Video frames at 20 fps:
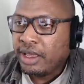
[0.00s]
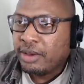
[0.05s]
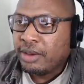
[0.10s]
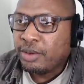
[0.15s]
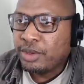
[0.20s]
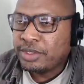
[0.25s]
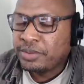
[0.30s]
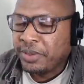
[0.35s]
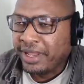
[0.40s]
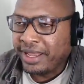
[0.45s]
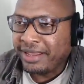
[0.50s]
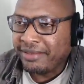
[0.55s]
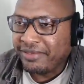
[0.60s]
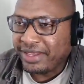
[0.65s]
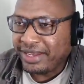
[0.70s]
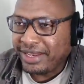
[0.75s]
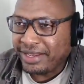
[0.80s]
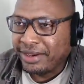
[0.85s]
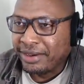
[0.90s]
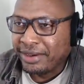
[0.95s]
was playing
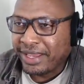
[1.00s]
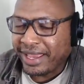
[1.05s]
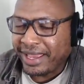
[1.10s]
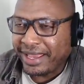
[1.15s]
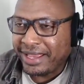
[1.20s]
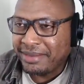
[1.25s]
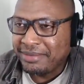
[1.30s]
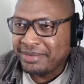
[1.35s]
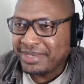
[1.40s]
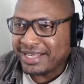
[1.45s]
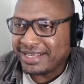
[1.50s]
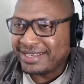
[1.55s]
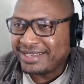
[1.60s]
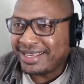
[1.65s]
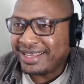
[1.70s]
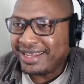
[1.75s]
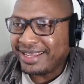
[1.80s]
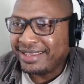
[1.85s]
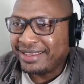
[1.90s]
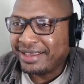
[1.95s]
video games and
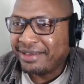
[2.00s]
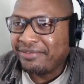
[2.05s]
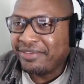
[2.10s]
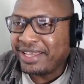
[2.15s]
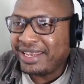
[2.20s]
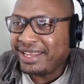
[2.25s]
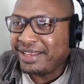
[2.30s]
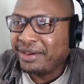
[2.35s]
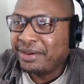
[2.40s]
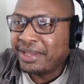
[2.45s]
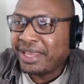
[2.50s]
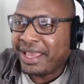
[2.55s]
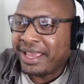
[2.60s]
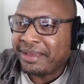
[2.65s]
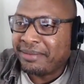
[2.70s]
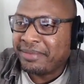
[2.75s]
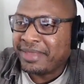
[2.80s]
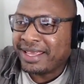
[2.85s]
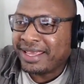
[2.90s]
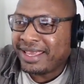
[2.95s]
said in the video
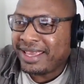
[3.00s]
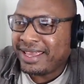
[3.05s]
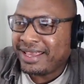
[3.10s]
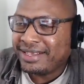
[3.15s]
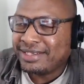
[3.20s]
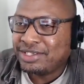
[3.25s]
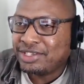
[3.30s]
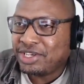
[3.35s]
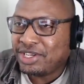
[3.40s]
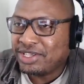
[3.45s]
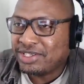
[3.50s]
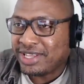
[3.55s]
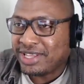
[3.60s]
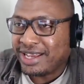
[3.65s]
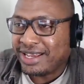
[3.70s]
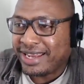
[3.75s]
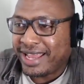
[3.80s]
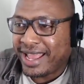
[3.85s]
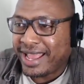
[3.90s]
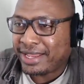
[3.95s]
game the KSG is
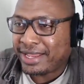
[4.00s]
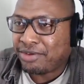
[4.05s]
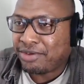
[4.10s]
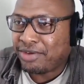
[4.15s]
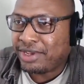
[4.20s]
not accurate.